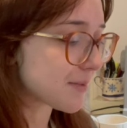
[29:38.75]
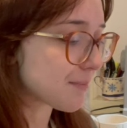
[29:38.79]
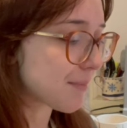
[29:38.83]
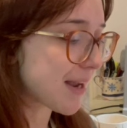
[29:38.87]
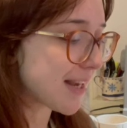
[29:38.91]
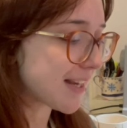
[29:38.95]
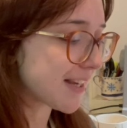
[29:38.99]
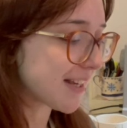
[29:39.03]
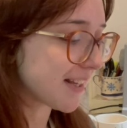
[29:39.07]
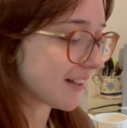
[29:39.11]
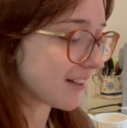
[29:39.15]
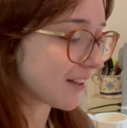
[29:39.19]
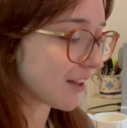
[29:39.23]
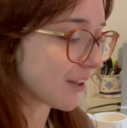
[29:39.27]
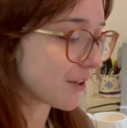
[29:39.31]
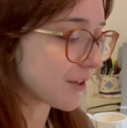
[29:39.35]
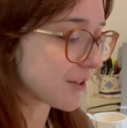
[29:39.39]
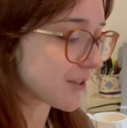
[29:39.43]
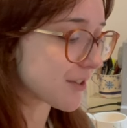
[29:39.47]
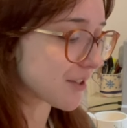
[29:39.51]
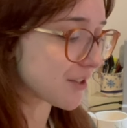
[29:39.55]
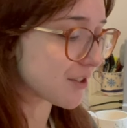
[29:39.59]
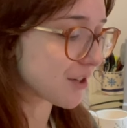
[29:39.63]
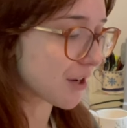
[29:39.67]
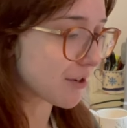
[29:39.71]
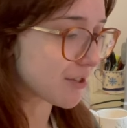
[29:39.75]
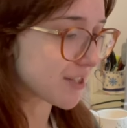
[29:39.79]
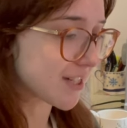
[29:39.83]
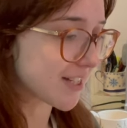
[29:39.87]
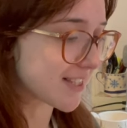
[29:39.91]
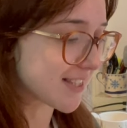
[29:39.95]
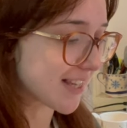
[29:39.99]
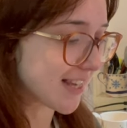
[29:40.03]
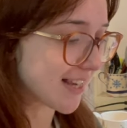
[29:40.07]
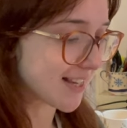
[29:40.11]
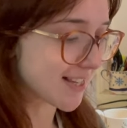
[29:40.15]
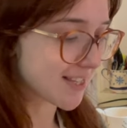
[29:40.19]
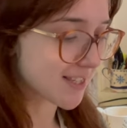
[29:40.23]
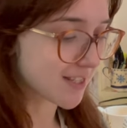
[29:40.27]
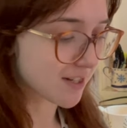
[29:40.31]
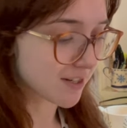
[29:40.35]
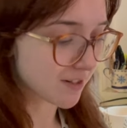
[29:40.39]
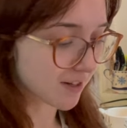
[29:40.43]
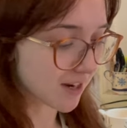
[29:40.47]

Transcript: making clothes that don't exist,